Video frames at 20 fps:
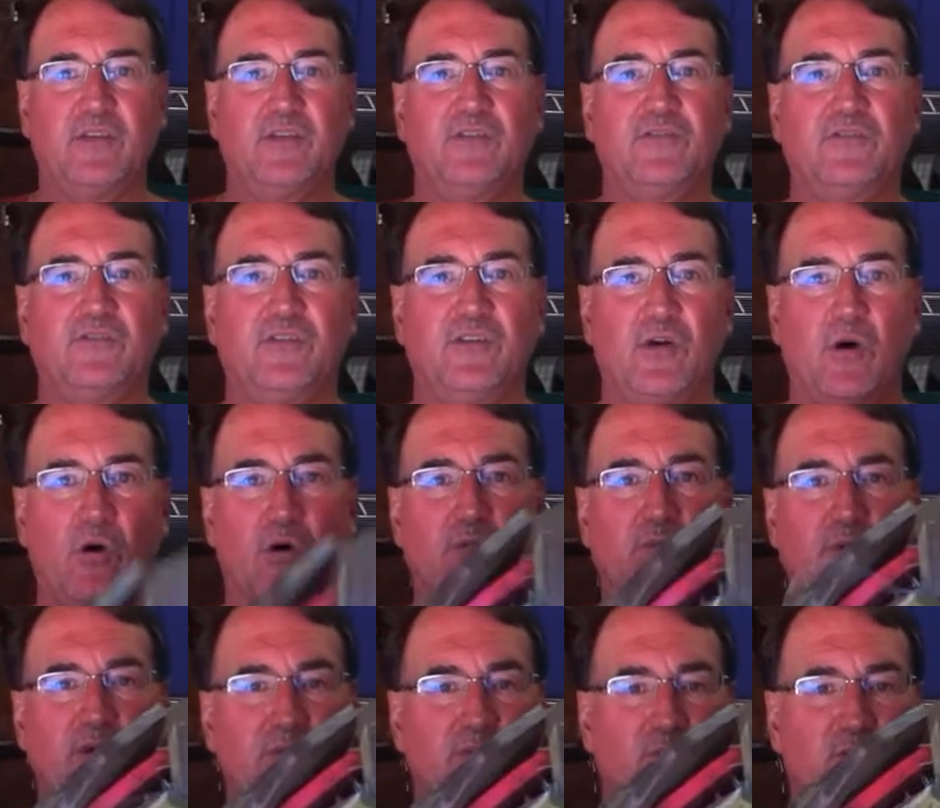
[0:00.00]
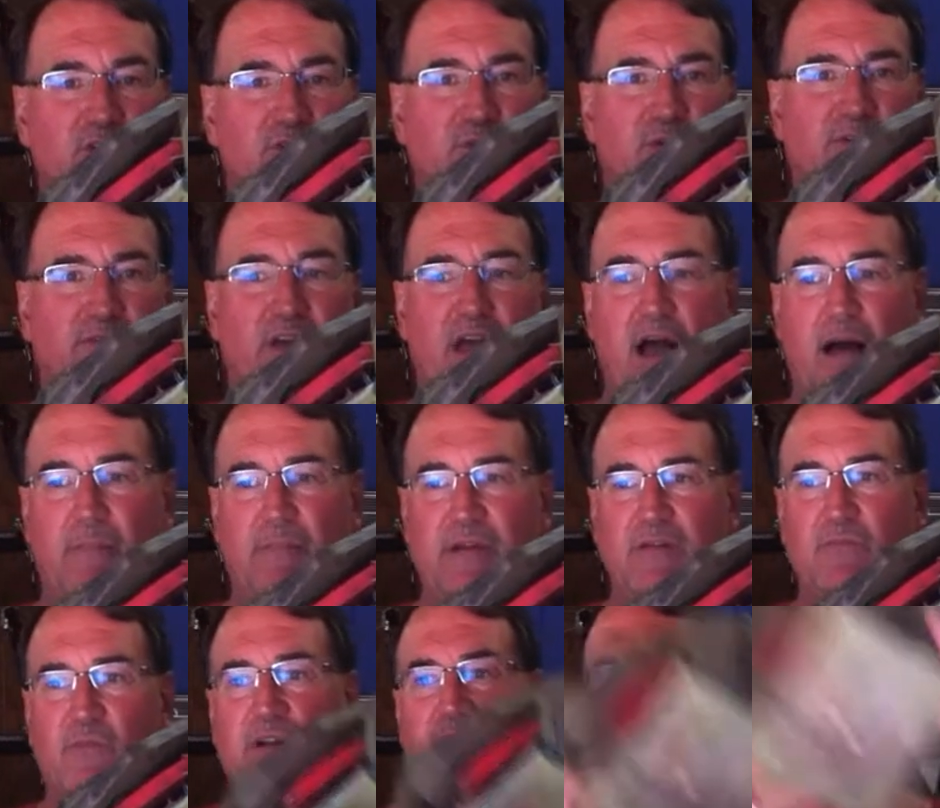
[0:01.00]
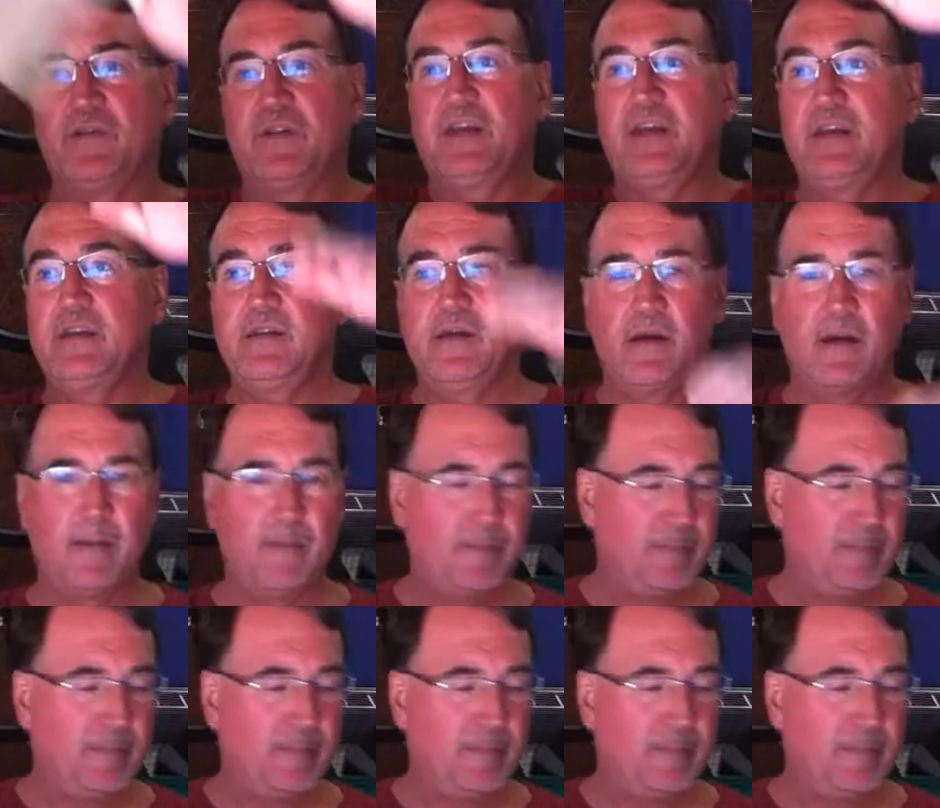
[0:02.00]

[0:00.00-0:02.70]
This is the old one, which we've copied, we don't need.